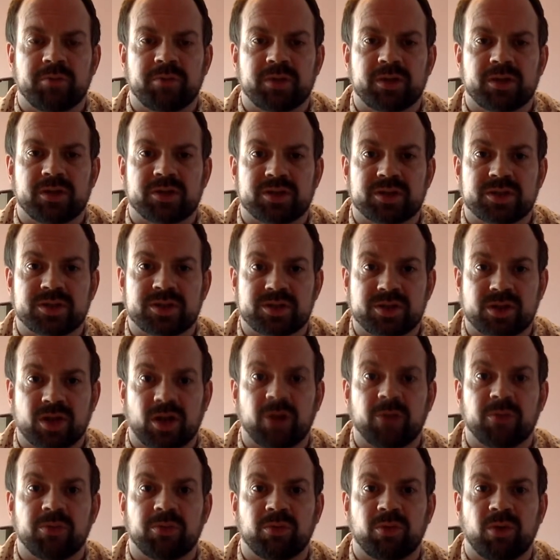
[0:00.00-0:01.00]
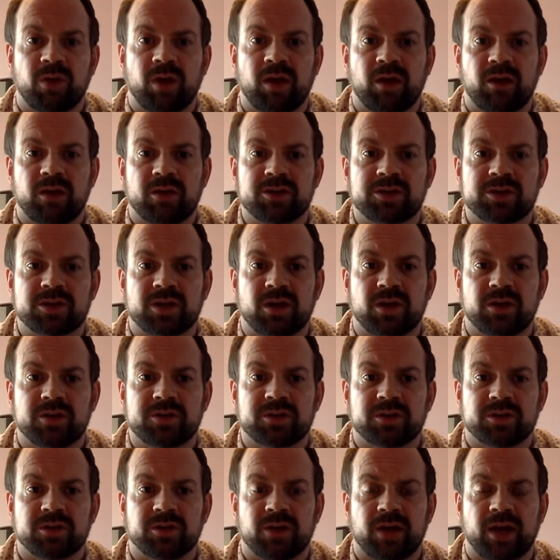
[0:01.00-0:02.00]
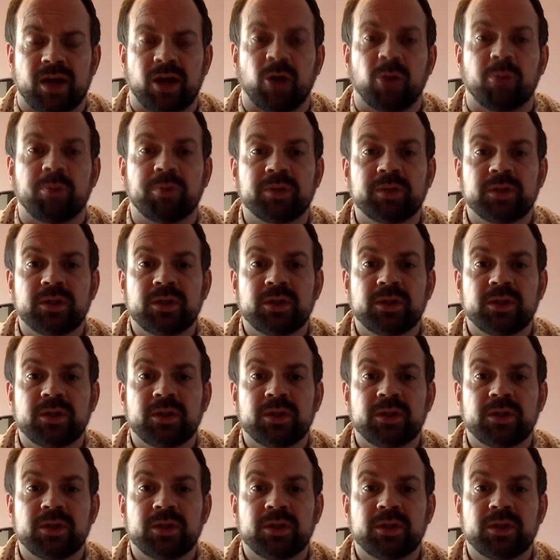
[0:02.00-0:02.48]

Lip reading: because the scope will start to help